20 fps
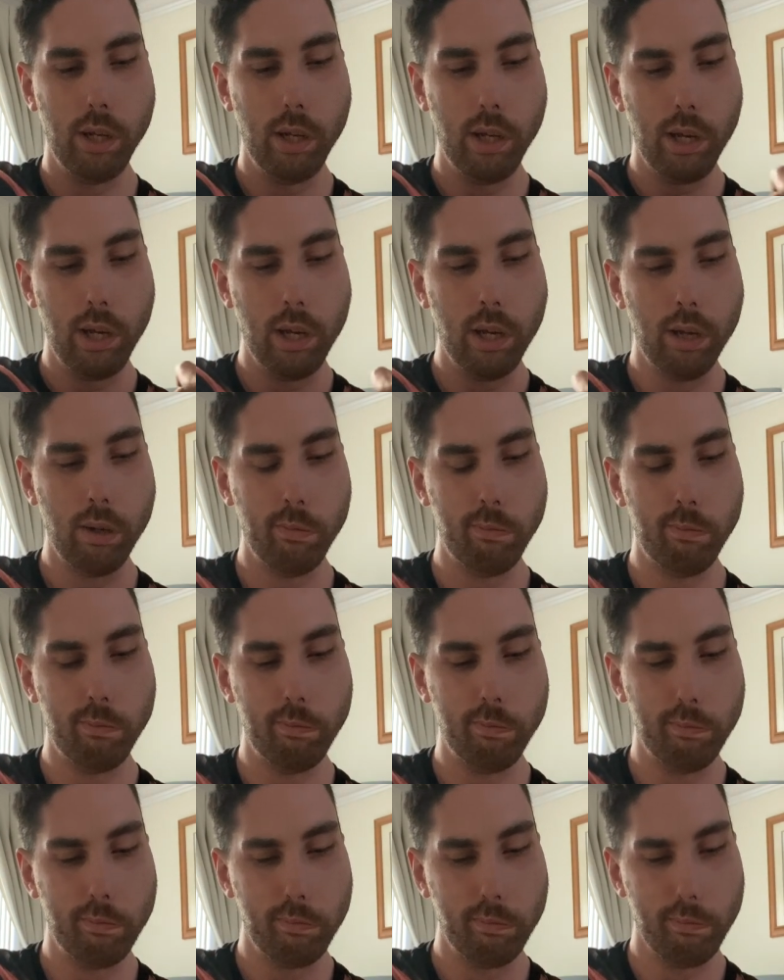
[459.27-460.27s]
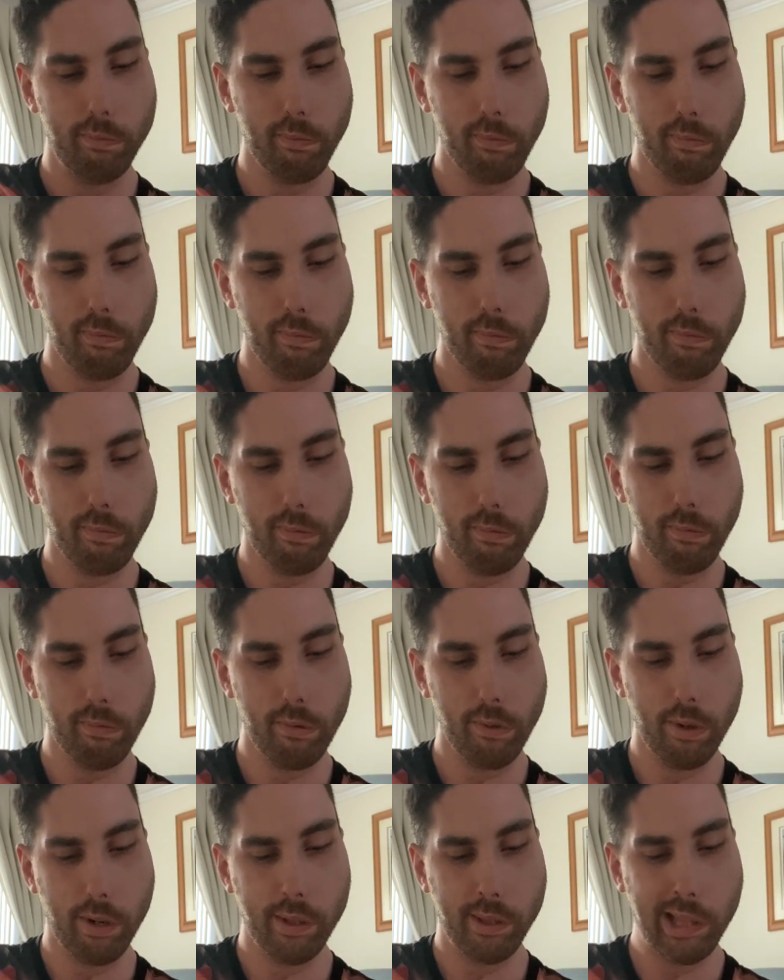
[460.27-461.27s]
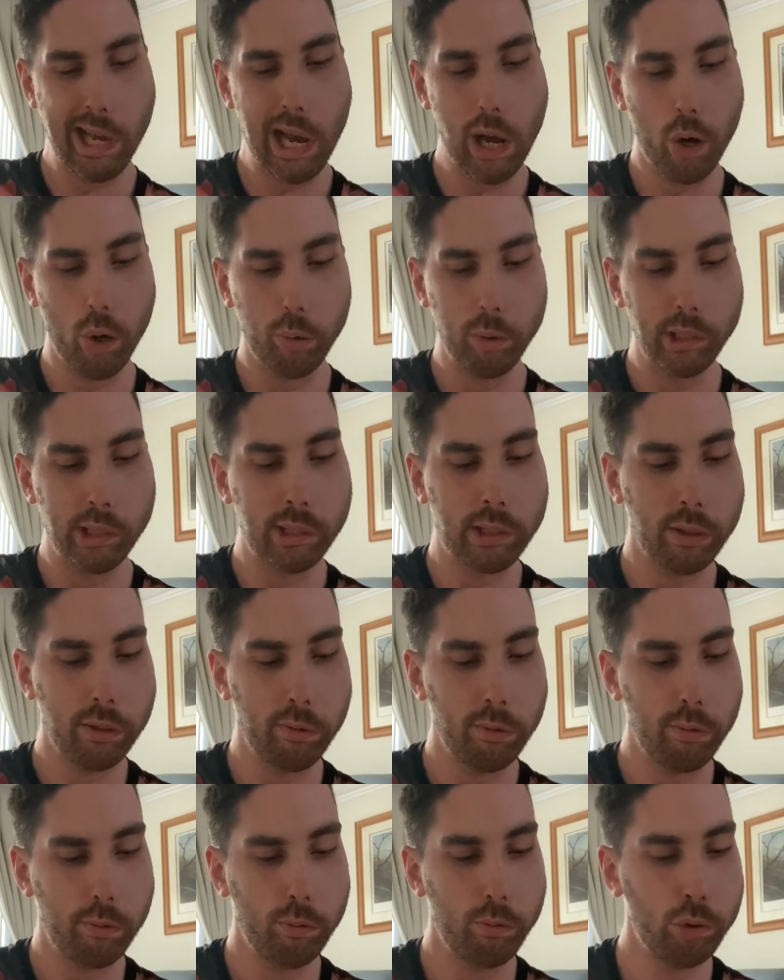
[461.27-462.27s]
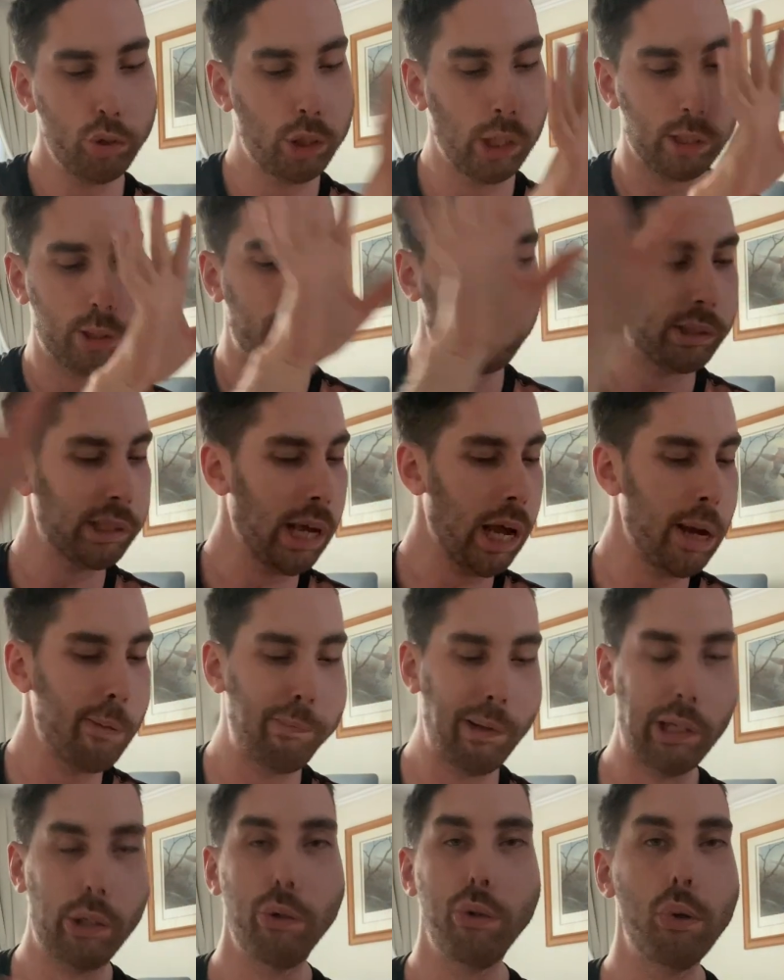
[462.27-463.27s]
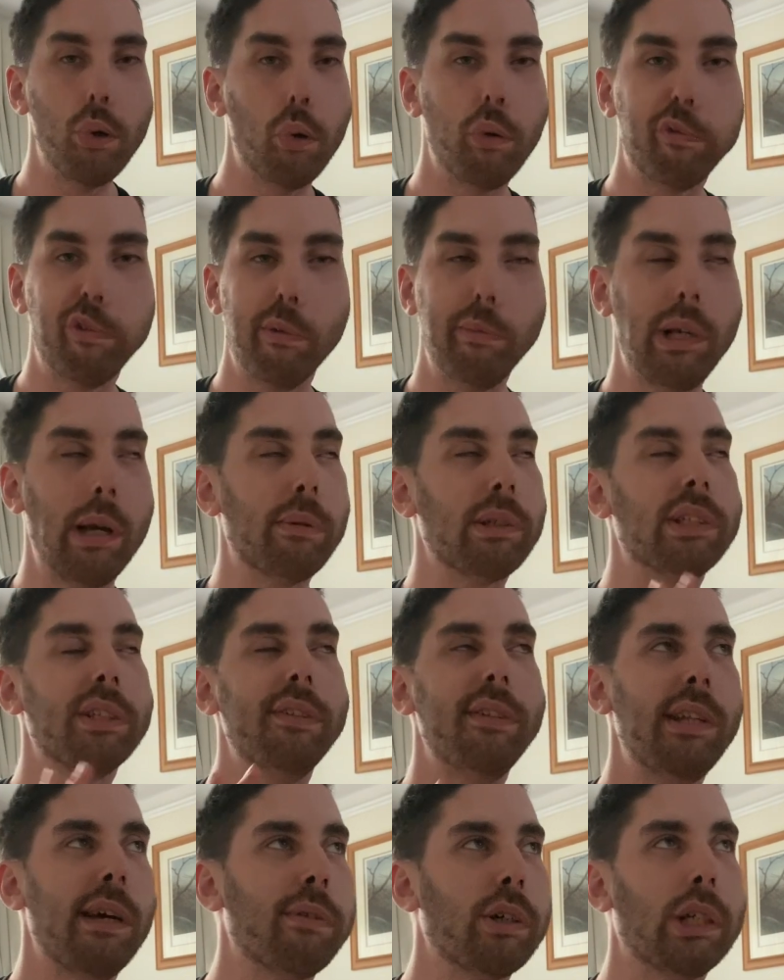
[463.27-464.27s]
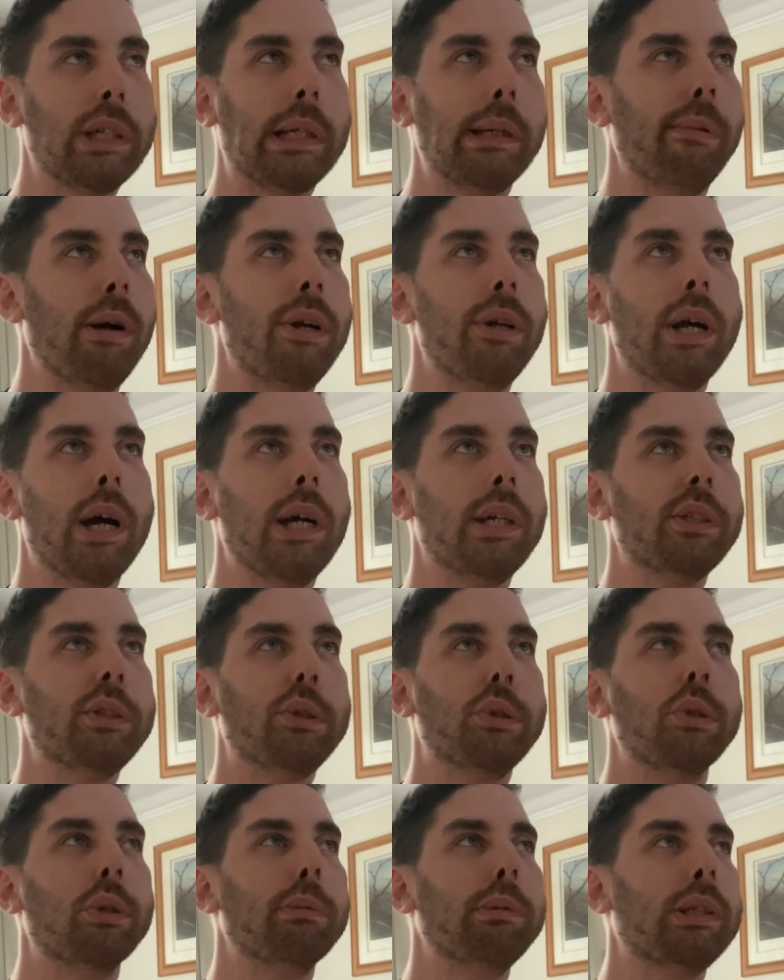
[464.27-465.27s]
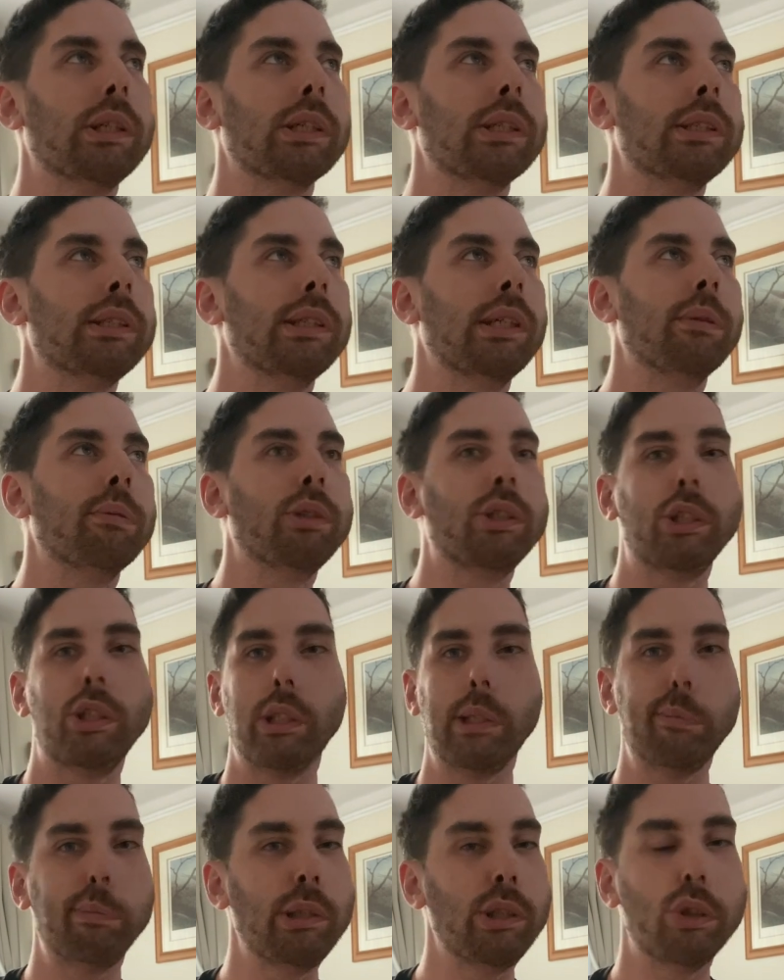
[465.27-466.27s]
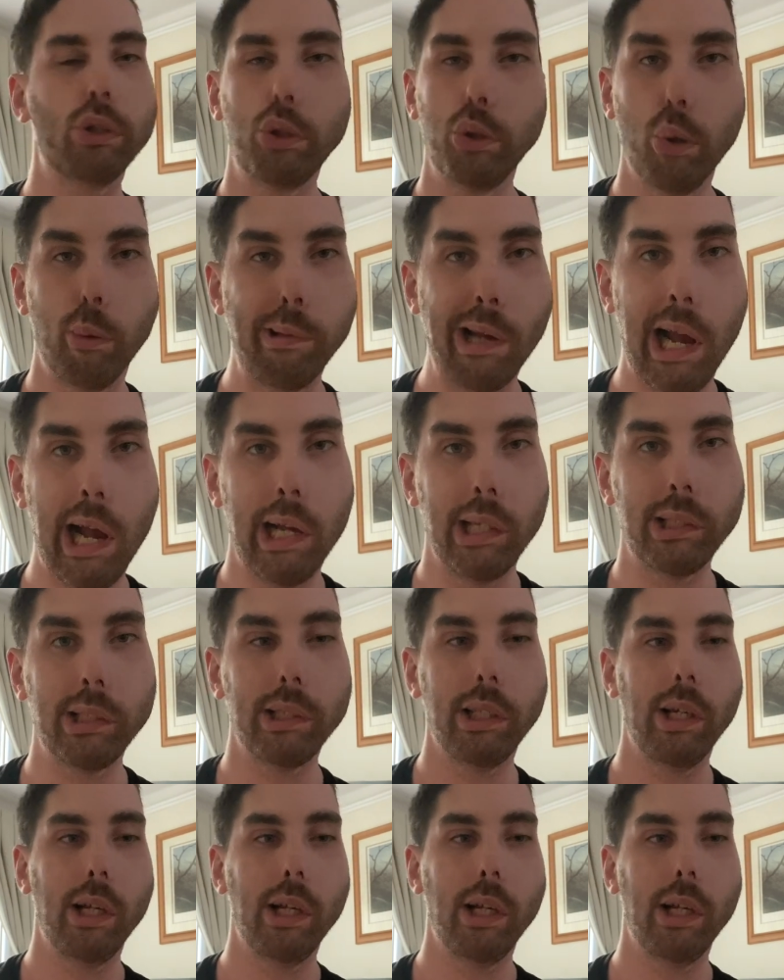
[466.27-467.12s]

that always just was like a big no for me. I was never going to come out in high school because it would have just been so bad.